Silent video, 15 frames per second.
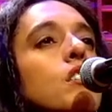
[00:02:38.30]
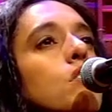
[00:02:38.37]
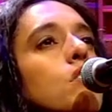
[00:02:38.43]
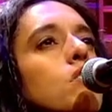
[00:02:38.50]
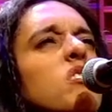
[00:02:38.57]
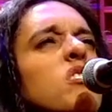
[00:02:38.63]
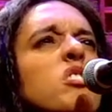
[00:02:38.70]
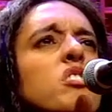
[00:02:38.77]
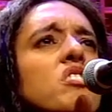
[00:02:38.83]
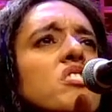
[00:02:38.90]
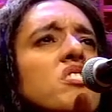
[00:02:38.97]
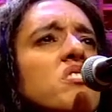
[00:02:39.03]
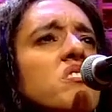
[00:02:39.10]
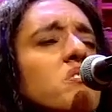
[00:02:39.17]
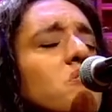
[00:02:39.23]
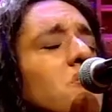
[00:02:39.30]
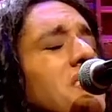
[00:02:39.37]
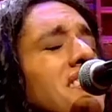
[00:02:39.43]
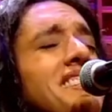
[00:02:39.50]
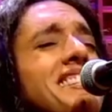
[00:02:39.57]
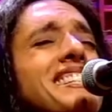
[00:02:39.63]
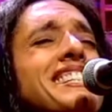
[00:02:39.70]
Well, girl, the
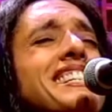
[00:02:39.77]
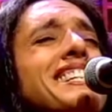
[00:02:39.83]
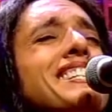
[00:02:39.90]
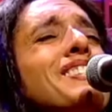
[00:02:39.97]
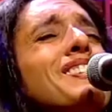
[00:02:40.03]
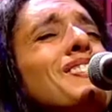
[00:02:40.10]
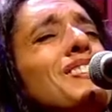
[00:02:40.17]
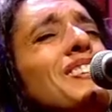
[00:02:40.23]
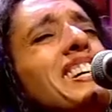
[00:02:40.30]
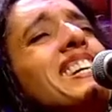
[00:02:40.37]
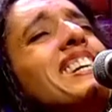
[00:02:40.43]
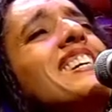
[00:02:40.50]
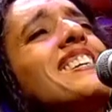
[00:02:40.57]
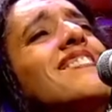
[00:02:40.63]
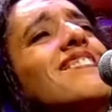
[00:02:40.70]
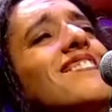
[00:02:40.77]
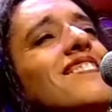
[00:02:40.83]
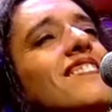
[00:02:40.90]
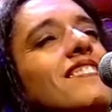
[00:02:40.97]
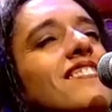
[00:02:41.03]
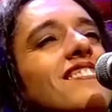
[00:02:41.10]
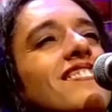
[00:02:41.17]
real estate's great,
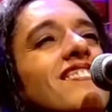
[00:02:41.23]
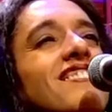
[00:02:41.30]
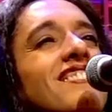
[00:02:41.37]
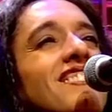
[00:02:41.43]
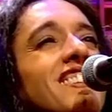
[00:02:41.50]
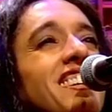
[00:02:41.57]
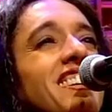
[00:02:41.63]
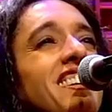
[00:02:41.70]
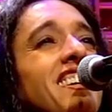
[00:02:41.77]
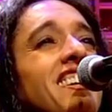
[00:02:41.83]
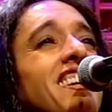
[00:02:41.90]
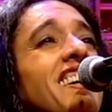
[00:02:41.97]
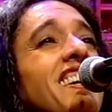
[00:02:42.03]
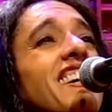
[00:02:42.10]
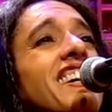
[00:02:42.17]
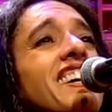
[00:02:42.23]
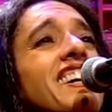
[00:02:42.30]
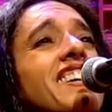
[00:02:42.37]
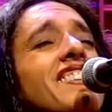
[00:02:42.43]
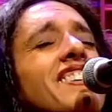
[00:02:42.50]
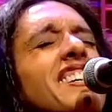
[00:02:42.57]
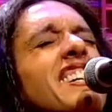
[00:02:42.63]

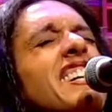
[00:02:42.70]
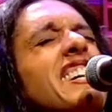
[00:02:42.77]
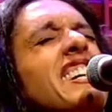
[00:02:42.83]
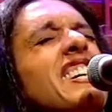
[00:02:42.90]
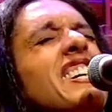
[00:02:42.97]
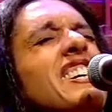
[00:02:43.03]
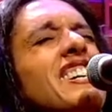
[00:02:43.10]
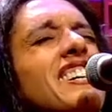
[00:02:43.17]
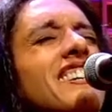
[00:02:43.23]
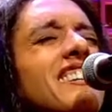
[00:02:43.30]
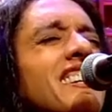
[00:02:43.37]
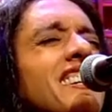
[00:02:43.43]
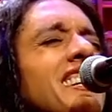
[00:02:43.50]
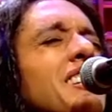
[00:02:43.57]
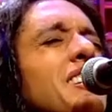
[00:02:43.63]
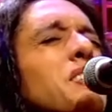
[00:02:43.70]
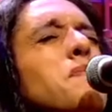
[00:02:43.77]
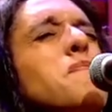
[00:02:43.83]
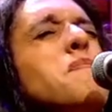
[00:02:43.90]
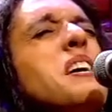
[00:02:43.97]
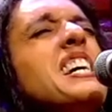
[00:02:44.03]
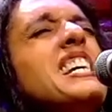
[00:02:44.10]
and the air is
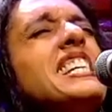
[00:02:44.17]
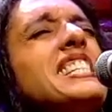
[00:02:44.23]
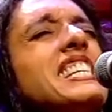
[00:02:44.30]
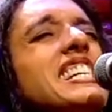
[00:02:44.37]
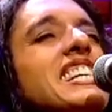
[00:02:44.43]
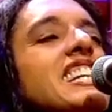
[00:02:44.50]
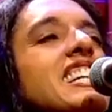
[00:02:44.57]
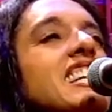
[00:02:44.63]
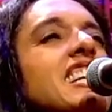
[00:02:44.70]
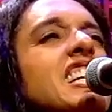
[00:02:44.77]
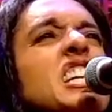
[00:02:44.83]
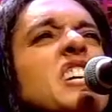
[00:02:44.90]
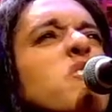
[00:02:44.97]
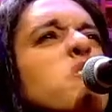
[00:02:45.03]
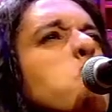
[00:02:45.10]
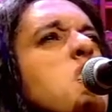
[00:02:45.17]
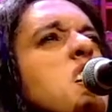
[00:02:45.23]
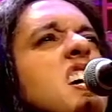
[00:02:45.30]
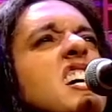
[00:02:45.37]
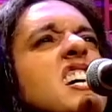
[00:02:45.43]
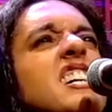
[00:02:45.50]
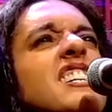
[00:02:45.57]
amazing, even
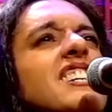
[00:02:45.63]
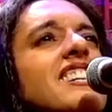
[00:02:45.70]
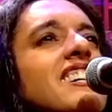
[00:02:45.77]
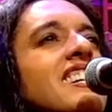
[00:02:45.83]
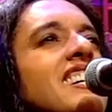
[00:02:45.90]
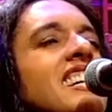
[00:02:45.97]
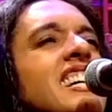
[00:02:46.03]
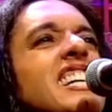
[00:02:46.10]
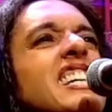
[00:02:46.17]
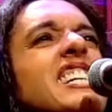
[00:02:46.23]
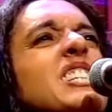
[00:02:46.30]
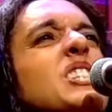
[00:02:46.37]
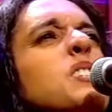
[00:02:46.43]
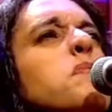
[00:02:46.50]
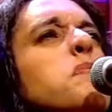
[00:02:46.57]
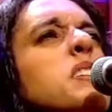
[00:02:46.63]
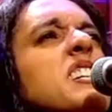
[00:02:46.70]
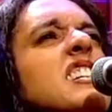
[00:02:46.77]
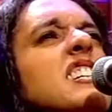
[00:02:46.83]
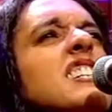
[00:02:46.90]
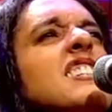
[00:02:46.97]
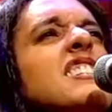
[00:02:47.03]
when it
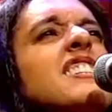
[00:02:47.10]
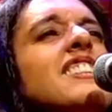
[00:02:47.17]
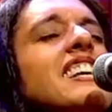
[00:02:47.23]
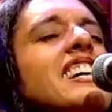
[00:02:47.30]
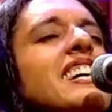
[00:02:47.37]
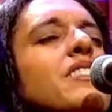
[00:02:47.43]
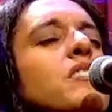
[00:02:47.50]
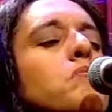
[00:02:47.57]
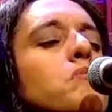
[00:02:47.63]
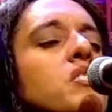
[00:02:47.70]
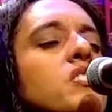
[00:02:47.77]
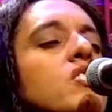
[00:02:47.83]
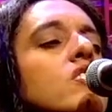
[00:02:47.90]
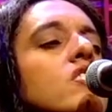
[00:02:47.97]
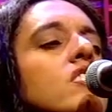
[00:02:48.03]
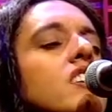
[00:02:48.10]
smells like the mill.